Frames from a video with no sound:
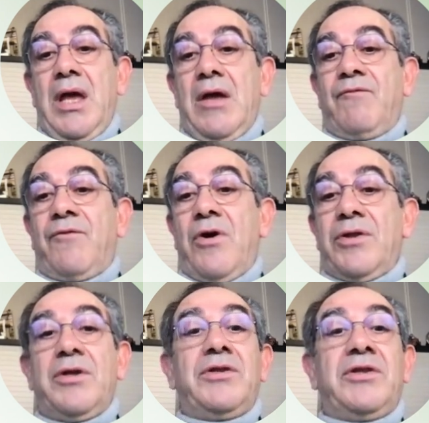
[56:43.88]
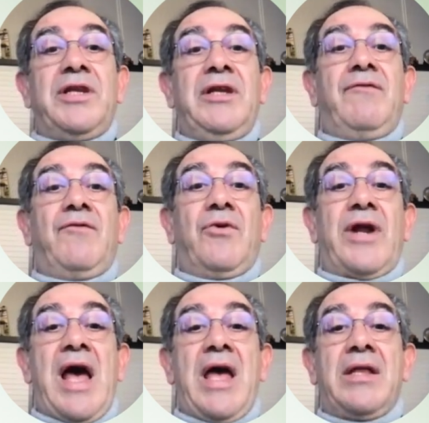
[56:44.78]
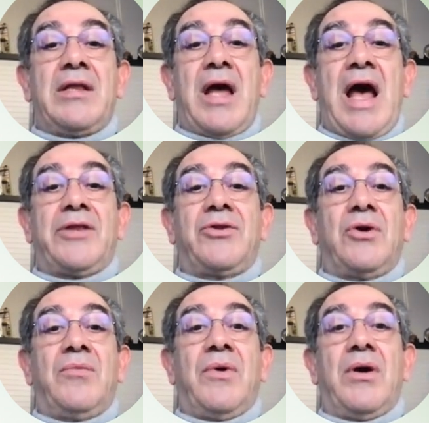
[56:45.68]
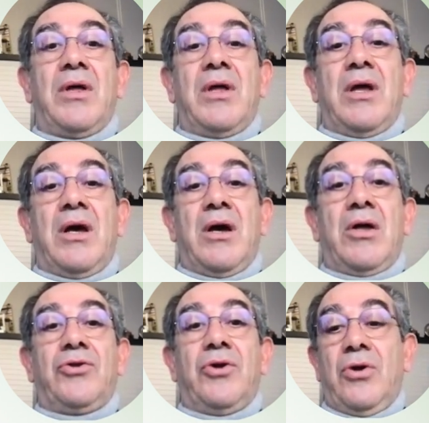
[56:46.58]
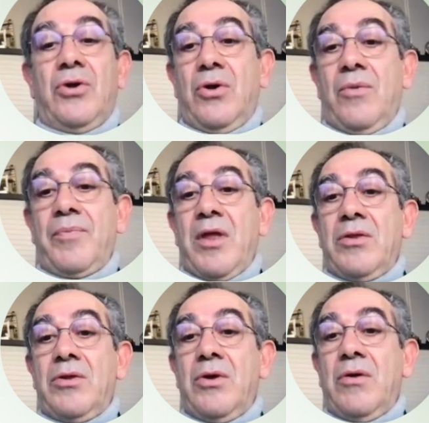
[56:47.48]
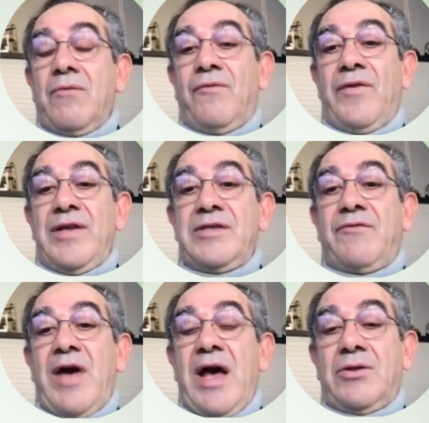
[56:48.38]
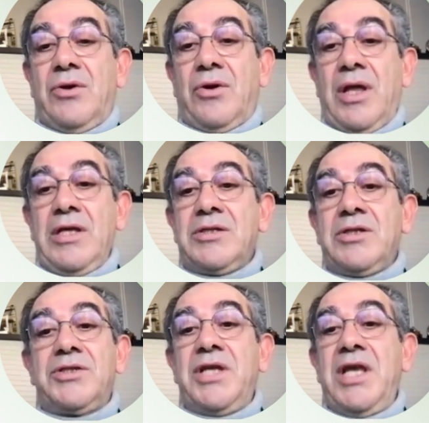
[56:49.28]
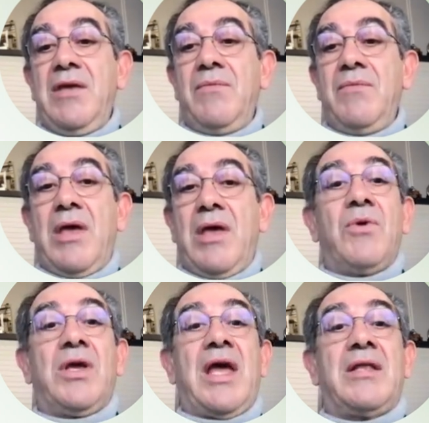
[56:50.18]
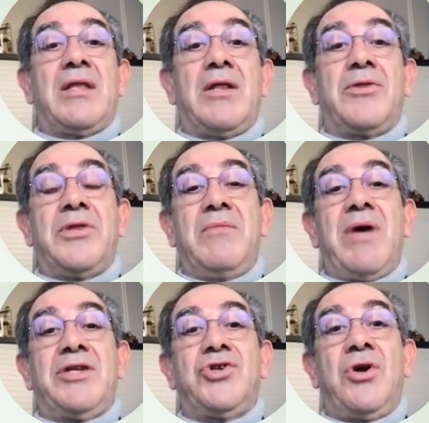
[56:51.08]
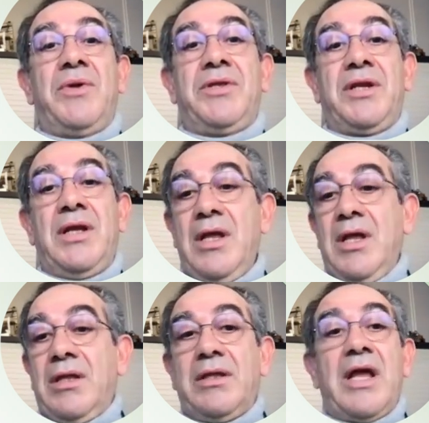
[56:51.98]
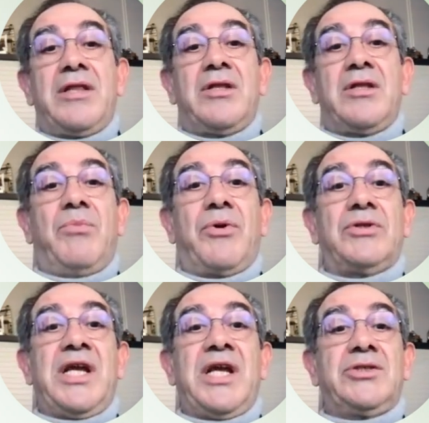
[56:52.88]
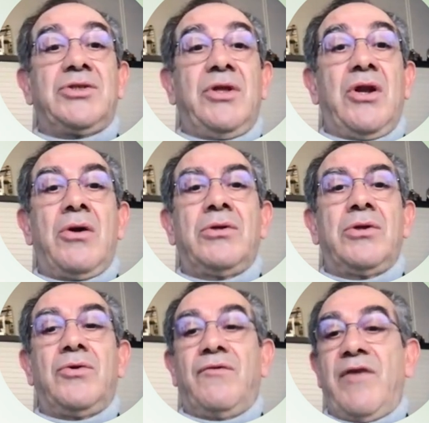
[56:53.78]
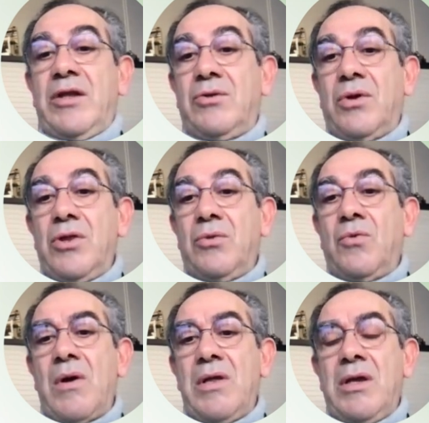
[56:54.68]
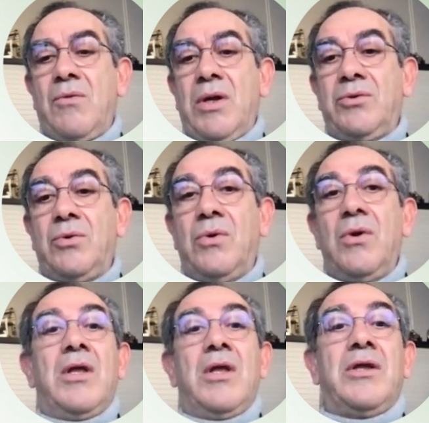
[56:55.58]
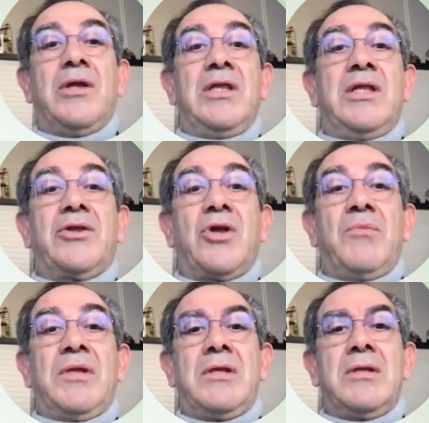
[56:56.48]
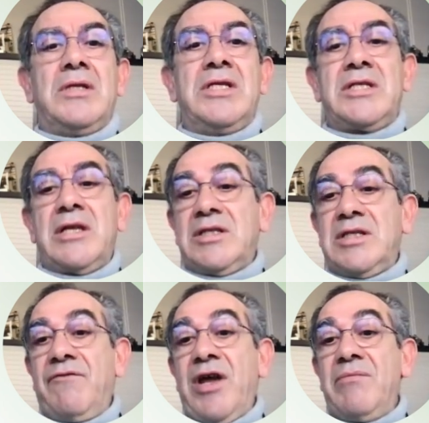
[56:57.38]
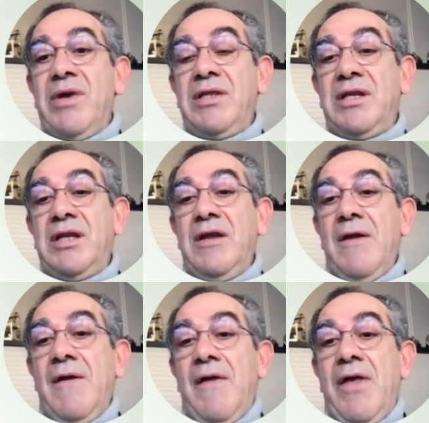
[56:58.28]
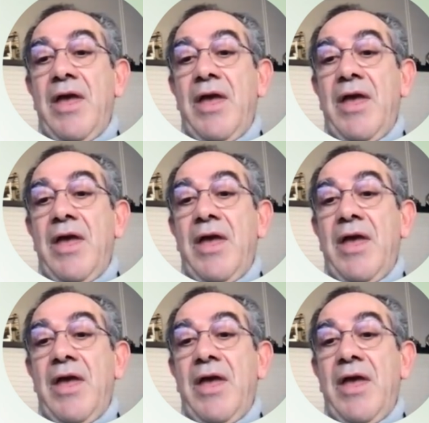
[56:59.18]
For the 3 fluorine atom, the phase factor is the same, and we can see by geometry that the projection along the Q vector is equal to the interatomic distance divided by 3.